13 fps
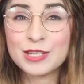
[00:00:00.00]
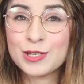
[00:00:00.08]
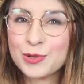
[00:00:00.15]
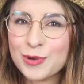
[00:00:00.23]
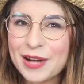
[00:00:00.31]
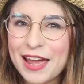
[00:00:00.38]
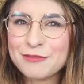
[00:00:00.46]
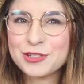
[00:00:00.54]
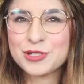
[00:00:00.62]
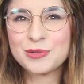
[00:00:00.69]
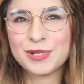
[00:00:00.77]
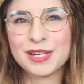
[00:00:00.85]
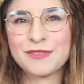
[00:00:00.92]
you don't have to
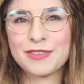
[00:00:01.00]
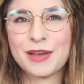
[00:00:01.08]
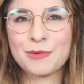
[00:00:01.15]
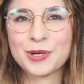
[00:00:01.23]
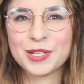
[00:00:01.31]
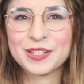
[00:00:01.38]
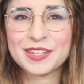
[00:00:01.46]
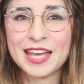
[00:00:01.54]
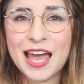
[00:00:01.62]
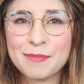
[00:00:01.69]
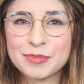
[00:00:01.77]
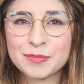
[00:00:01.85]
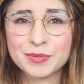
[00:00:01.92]
do any of that work in the
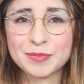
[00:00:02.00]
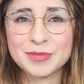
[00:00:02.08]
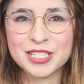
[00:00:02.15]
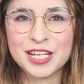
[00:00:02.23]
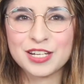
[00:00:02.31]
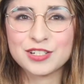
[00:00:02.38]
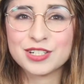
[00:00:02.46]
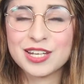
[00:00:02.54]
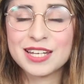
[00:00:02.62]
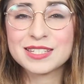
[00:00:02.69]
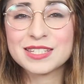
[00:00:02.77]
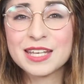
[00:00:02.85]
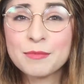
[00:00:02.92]
app implementation.
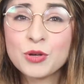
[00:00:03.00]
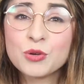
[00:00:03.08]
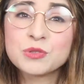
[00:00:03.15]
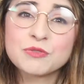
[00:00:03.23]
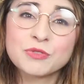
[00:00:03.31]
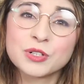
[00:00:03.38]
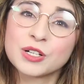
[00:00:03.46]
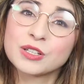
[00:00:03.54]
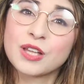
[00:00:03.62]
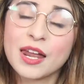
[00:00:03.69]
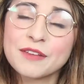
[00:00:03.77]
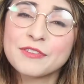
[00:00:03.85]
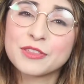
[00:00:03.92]
And same goes for a
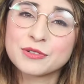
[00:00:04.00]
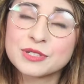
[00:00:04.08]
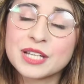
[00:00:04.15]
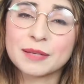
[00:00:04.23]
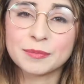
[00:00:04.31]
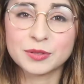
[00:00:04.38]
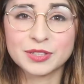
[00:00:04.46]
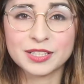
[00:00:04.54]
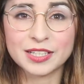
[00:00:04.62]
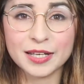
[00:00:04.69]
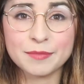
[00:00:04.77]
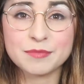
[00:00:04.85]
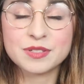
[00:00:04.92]
lot of other deck
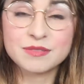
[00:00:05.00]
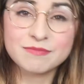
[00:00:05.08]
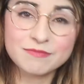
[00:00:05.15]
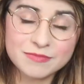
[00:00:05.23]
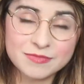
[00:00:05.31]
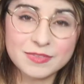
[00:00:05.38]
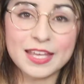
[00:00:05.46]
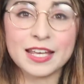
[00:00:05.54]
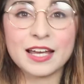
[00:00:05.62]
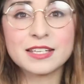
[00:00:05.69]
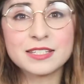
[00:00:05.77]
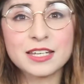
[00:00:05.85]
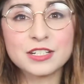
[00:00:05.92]
building games, like
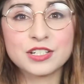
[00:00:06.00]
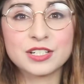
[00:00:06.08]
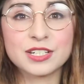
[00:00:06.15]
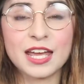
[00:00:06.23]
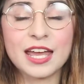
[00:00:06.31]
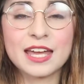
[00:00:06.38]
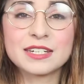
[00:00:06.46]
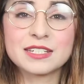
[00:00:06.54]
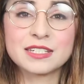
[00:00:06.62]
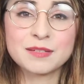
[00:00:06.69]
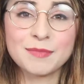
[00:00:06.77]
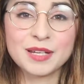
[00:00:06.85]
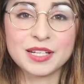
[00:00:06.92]
Ascension and
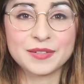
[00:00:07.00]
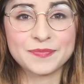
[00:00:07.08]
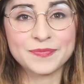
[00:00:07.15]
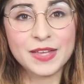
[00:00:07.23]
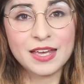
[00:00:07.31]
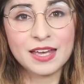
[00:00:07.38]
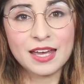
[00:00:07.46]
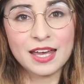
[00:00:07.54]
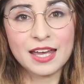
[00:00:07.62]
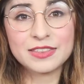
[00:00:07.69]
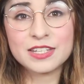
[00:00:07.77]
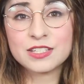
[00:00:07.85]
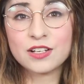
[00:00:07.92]
Dominion.
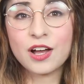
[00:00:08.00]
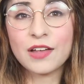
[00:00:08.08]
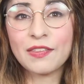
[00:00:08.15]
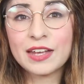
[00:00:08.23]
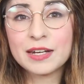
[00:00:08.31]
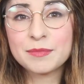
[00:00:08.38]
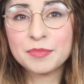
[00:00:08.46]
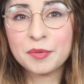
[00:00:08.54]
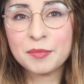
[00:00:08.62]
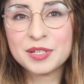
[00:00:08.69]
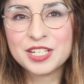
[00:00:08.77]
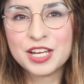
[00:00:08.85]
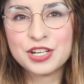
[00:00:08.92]
And these online
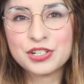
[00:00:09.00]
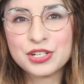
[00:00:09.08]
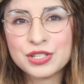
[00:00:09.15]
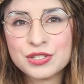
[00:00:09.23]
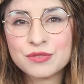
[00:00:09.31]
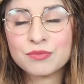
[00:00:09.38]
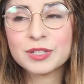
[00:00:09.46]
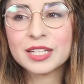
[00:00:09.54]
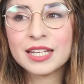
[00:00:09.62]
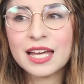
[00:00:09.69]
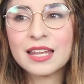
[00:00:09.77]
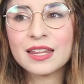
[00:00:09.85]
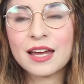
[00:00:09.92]
implementations
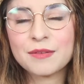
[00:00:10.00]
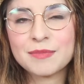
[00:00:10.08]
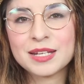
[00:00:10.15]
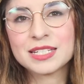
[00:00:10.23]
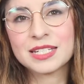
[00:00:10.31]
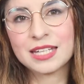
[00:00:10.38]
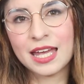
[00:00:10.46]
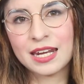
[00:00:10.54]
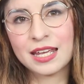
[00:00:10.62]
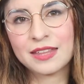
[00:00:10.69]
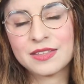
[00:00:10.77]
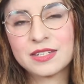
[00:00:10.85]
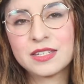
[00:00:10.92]
really allowed me to get
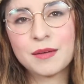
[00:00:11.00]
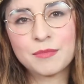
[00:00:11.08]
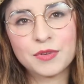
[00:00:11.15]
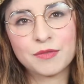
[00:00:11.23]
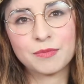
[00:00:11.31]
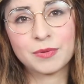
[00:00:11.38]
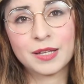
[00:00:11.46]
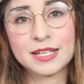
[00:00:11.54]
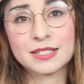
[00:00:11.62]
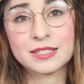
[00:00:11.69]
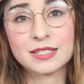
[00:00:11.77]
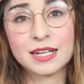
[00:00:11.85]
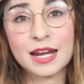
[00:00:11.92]
in the number of
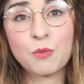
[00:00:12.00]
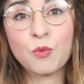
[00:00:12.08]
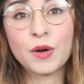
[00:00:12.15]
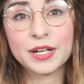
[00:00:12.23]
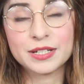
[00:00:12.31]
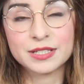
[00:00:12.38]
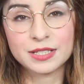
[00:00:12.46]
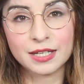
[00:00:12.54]
plays that I wanted to